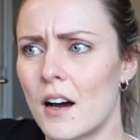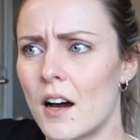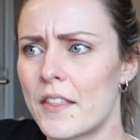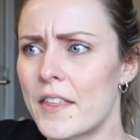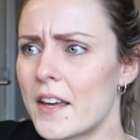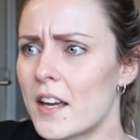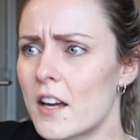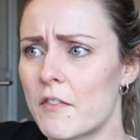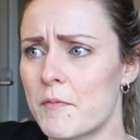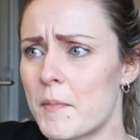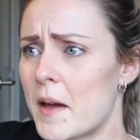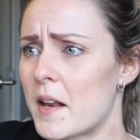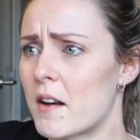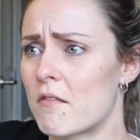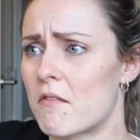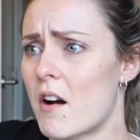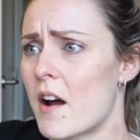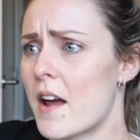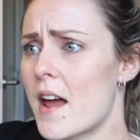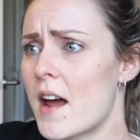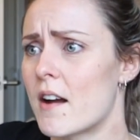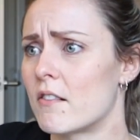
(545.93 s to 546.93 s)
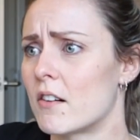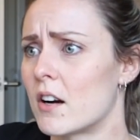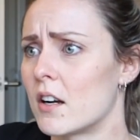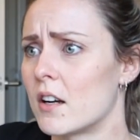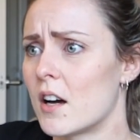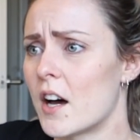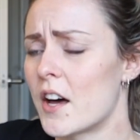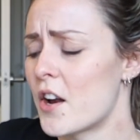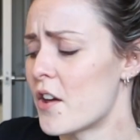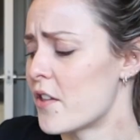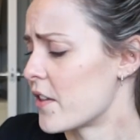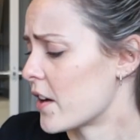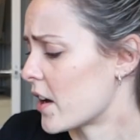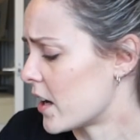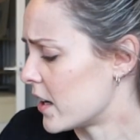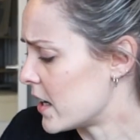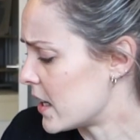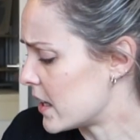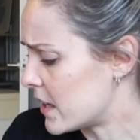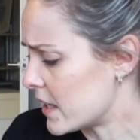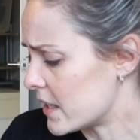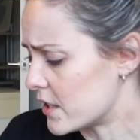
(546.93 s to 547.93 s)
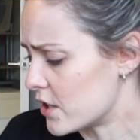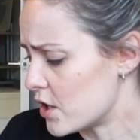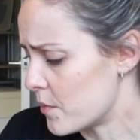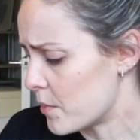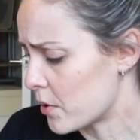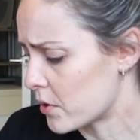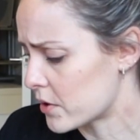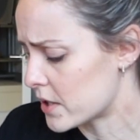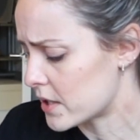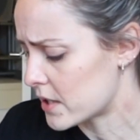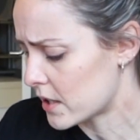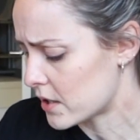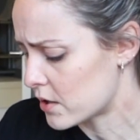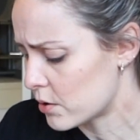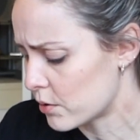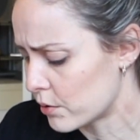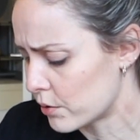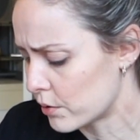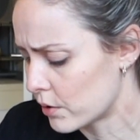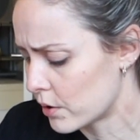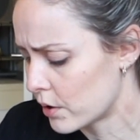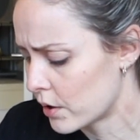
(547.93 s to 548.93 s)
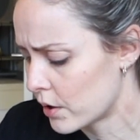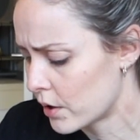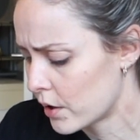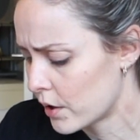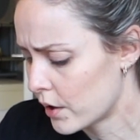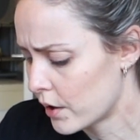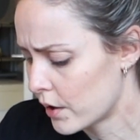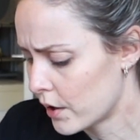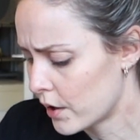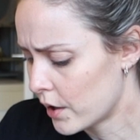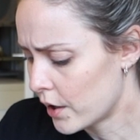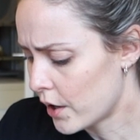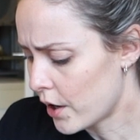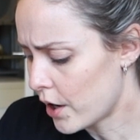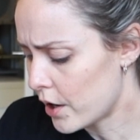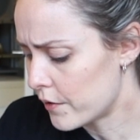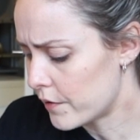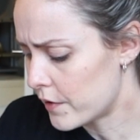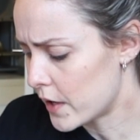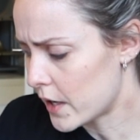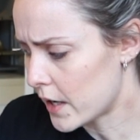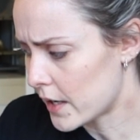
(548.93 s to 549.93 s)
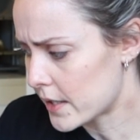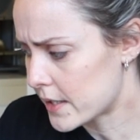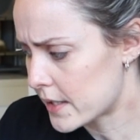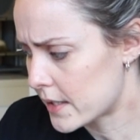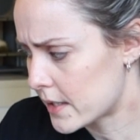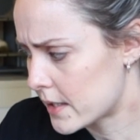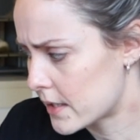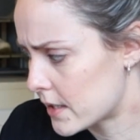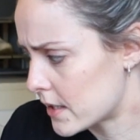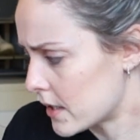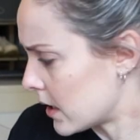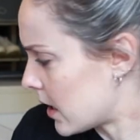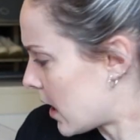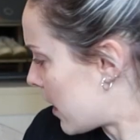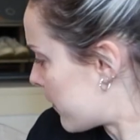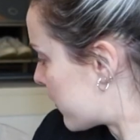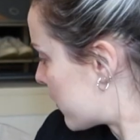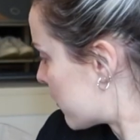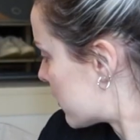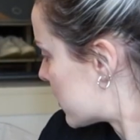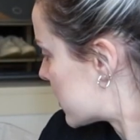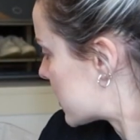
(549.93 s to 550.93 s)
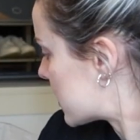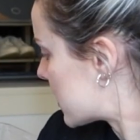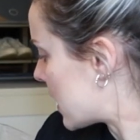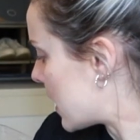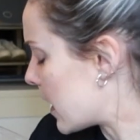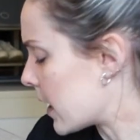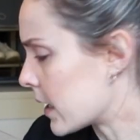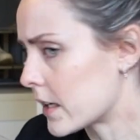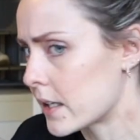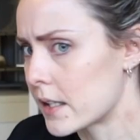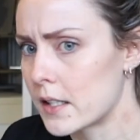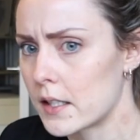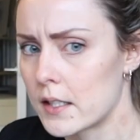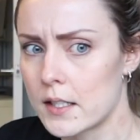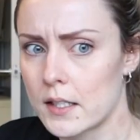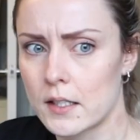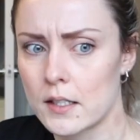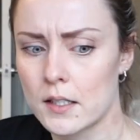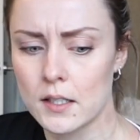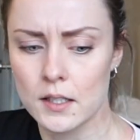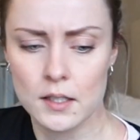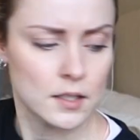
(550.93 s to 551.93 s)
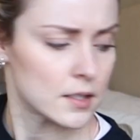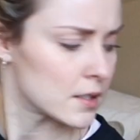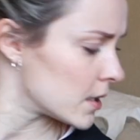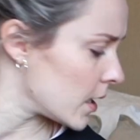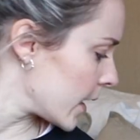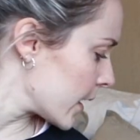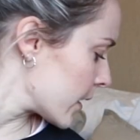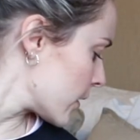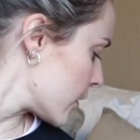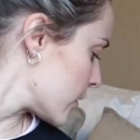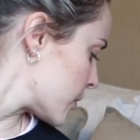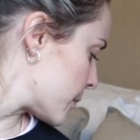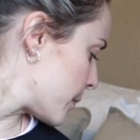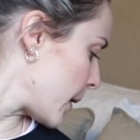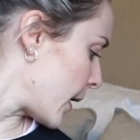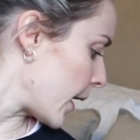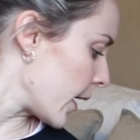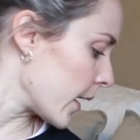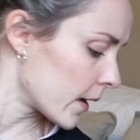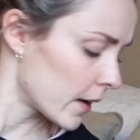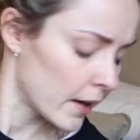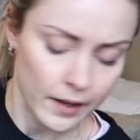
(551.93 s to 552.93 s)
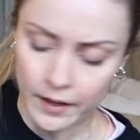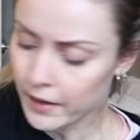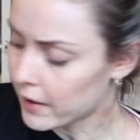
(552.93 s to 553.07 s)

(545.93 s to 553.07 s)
think I've made a right error. I don't think I need these new boxes at all. Hopefully I still have the receipt and can take those back.